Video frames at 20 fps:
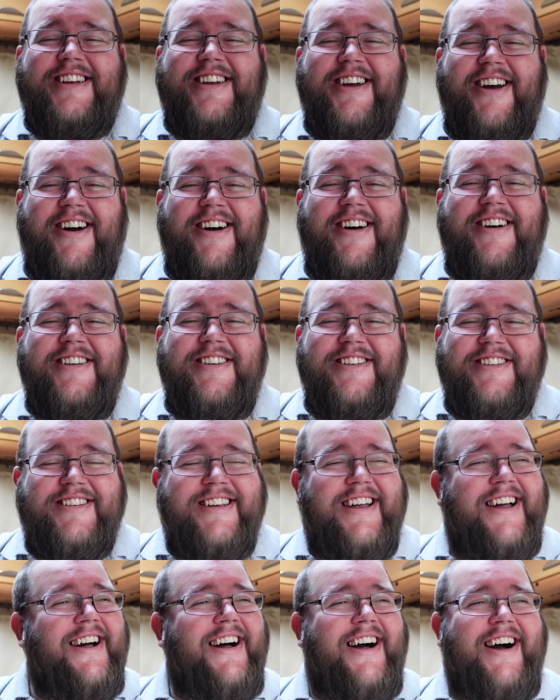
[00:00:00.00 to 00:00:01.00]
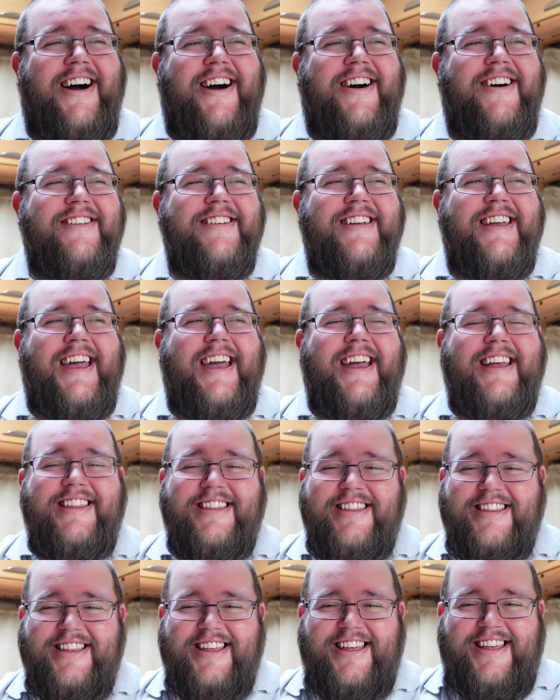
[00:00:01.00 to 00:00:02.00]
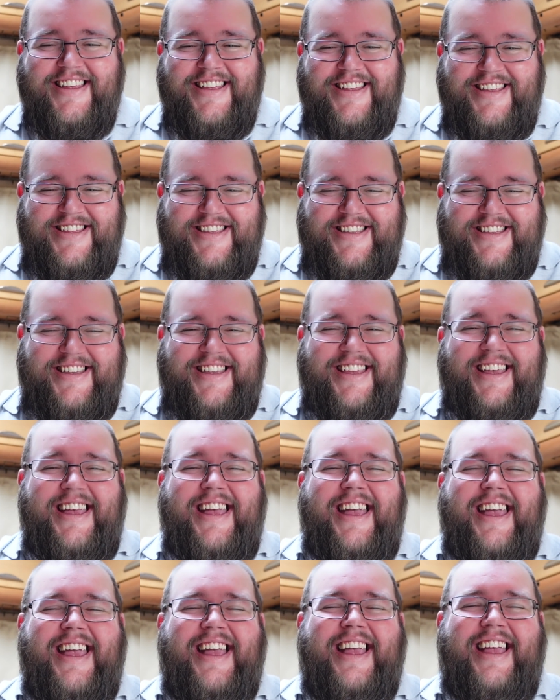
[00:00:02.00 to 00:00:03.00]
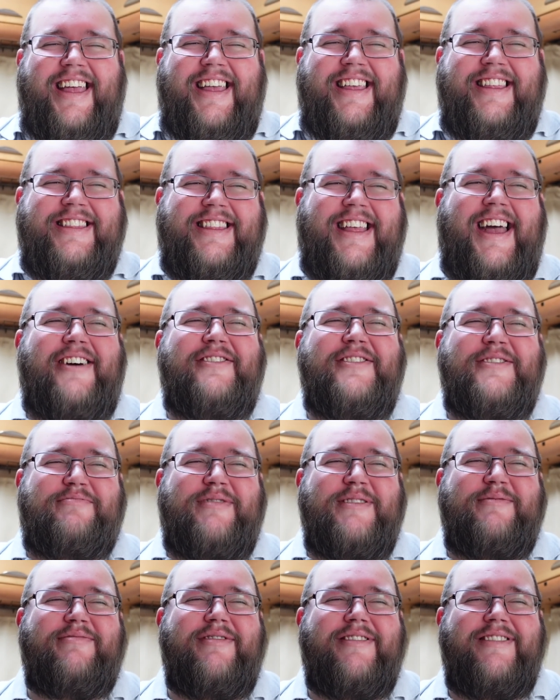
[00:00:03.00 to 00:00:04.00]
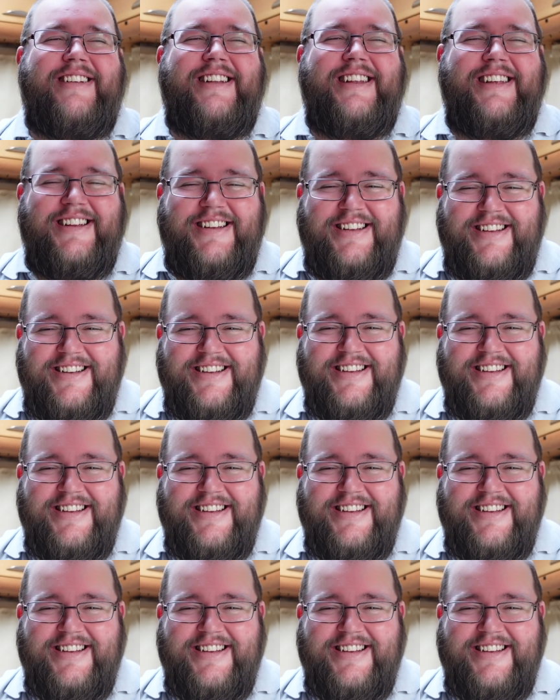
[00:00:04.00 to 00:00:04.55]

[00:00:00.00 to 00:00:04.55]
God, oh yeah. That would be brilliant.